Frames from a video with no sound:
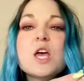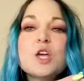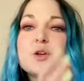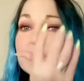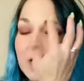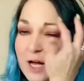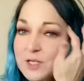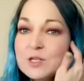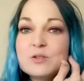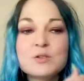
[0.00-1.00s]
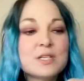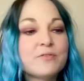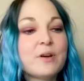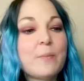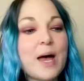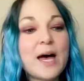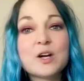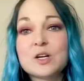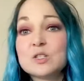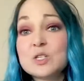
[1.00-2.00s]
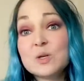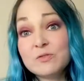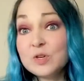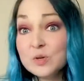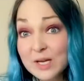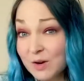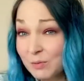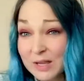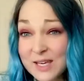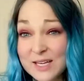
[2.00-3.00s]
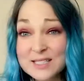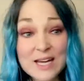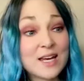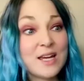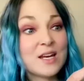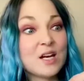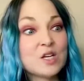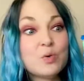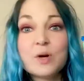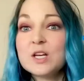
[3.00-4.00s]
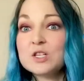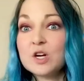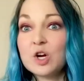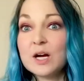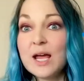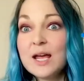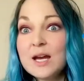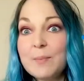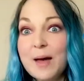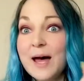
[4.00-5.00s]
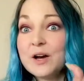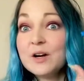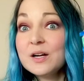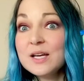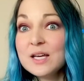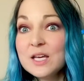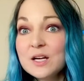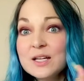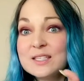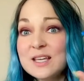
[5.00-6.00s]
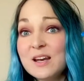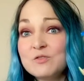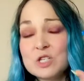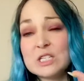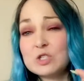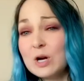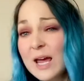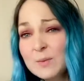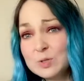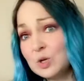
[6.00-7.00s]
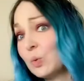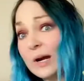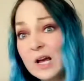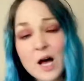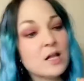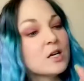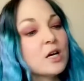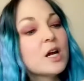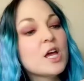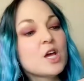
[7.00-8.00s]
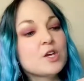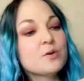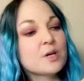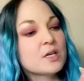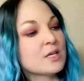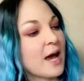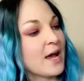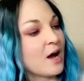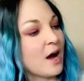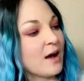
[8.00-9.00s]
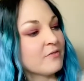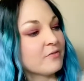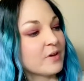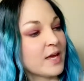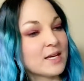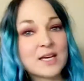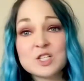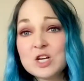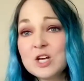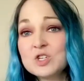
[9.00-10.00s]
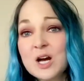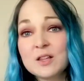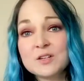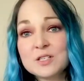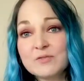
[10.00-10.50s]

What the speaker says: You could also do different patterns. So if you get really excited and you wanted to create a pattern in here instead of just stripes or one color, you could tie off and change colors of